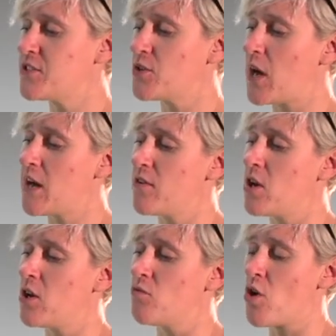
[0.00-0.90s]
you have
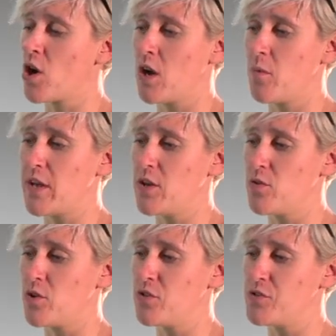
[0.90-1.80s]
a rocker where you
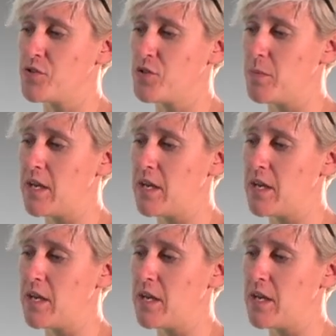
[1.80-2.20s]
can zoom